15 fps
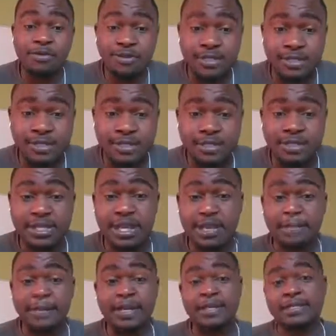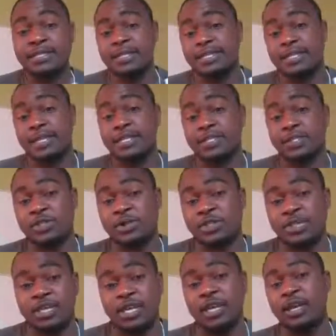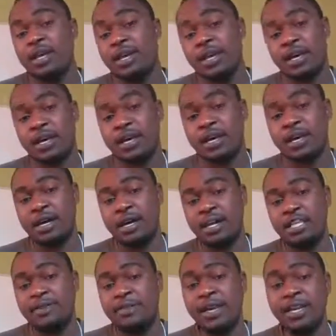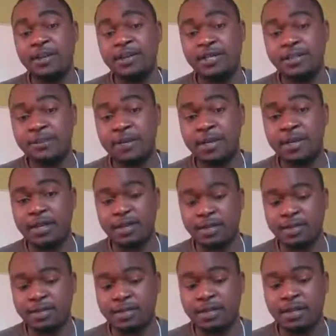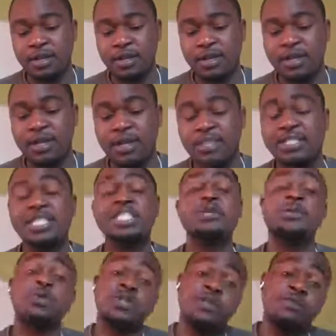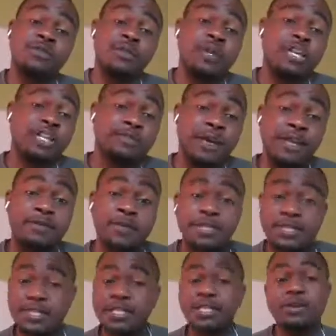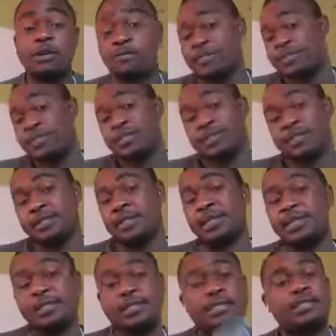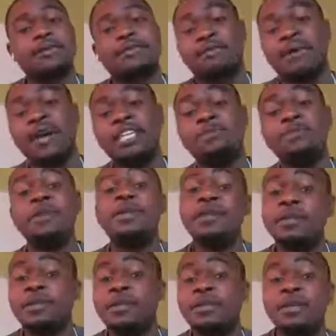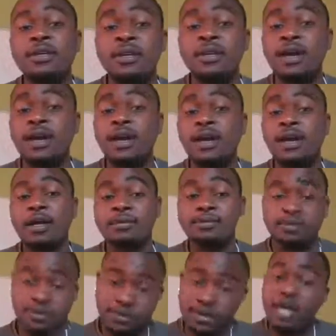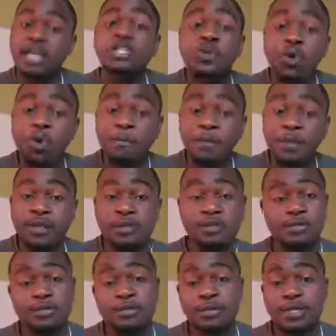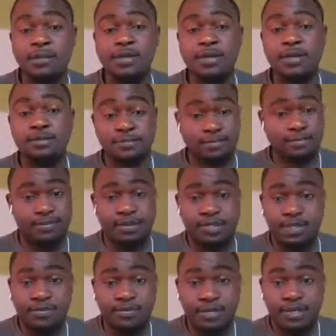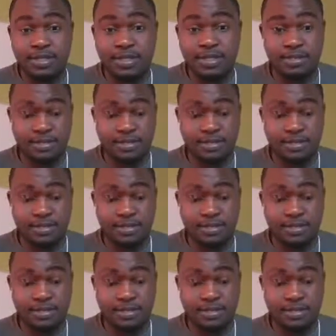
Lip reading: it is there, but it's just that it's not. It might not be accessible to everyone. It might be sitting in offices and might be hard copy or something. Some of this